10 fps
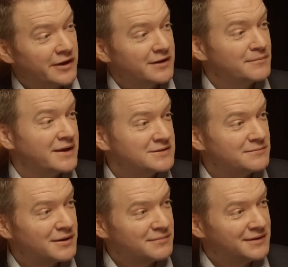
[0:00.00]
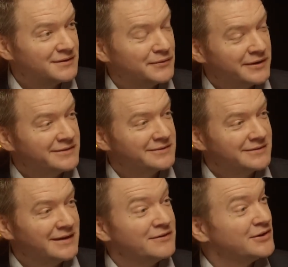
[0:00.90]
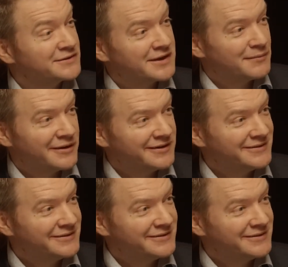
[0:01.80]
it gets better, maybe, Louise, if it does get better?